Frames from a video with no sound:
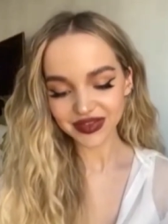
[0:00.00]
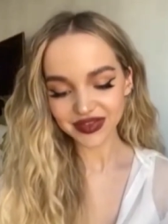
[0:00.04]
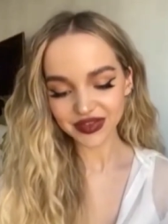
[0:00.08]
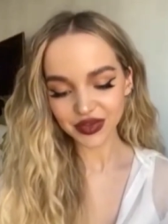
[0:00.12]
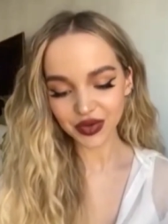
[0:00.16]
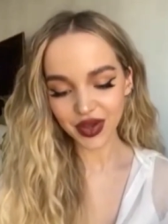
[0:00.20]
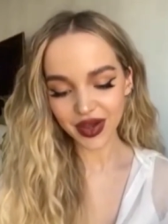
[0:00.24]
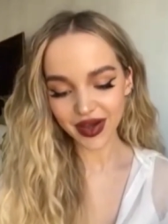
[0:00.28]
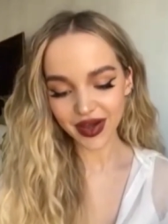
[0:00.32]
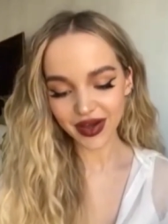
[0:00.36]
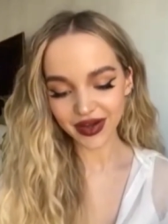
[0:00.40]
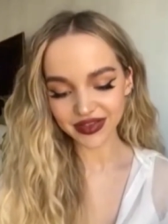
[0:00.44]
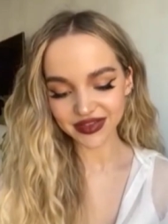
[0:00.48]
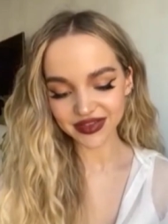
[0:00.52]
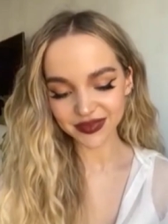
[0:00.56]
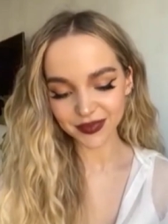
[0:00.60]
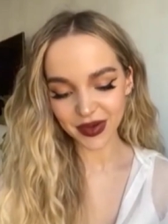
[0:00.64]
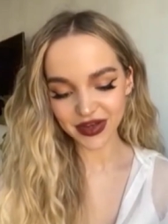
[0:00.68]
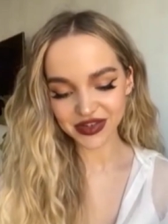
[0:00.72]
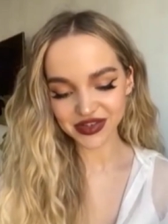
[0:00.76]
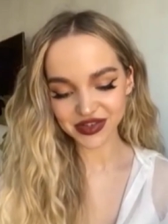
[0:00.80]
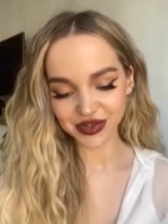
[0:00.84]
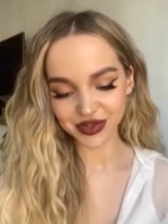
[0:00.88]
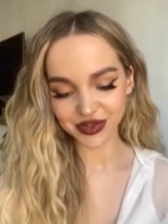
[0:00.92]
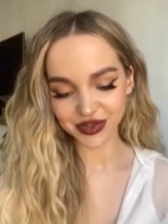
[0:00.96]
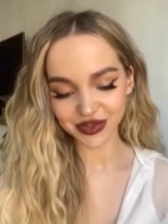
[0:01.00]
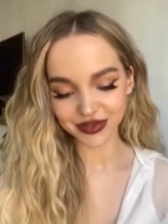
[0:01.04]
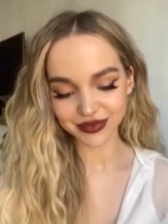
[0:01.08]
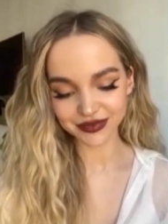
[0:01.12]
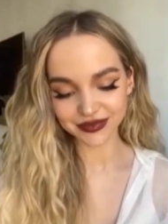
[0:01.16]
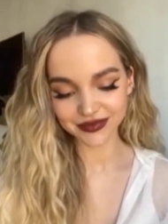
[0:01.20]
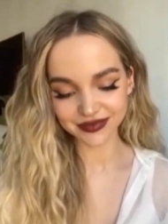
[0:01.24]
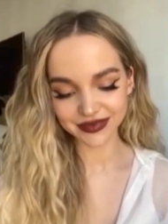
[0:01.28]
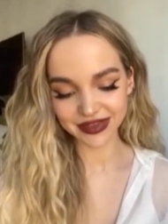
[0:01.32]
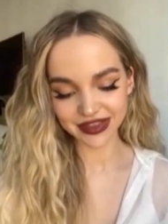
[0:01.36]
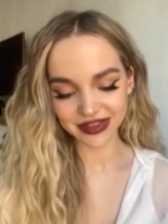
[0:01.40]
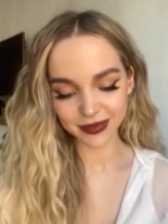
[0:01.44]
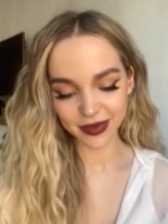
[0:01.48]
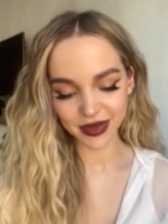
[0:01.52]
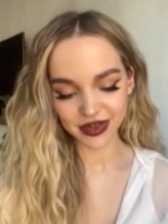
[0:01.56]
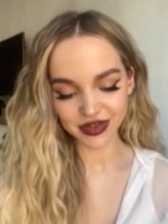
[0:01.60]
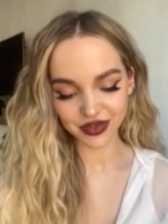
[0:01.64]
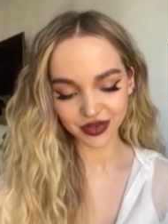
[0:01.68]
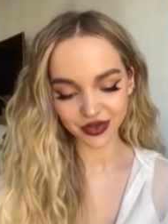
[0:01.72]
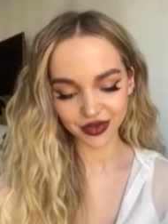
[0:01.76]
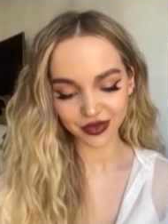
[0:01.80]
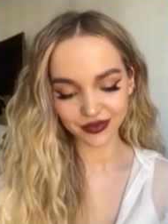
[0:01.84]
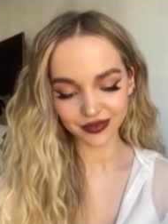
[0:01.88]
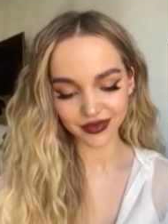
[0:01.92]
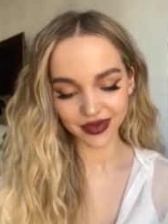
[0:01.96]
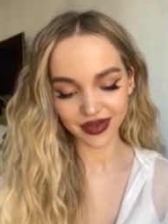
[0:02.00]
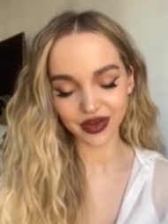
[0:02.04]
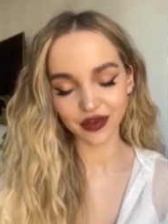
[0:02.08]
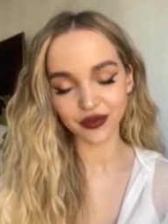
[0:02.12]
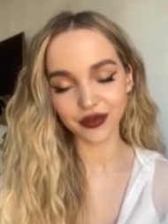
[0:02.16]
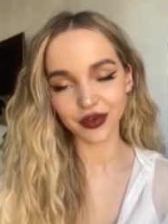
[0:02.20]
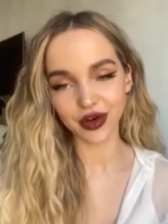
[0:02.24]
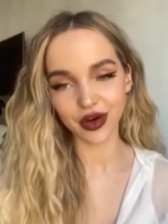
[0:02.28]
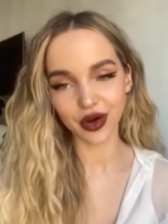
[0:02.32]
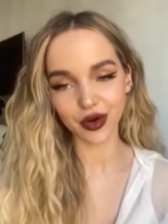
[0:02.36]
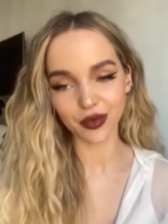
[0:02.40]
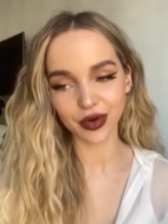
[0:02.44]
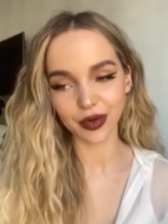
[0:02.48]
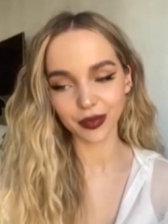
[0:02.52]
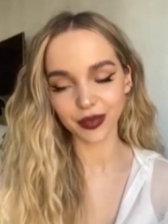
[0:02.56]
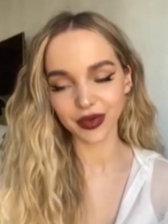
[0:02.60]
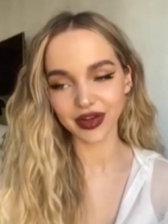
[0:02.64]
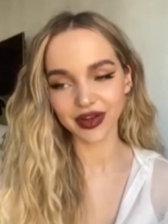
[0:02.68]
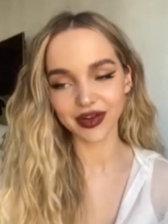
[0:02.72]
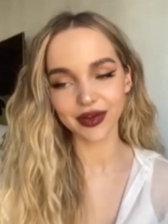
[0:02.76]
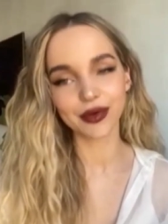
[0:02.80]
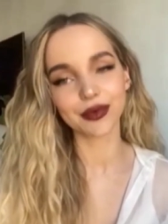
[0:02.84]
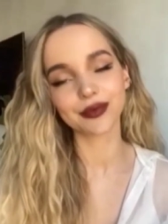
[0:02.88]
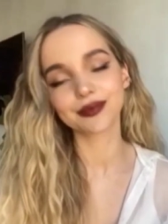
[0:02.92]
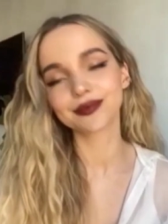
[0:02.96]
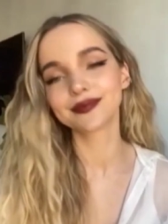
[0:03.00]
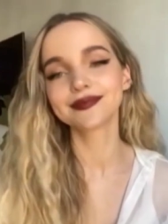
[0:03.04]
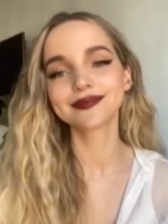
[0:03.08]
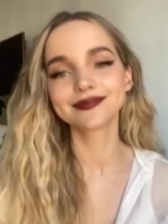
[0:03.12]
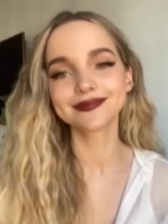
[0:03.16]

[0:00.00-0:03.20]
so yeah, it's special. It's special. I need to figure out what I'm going to do.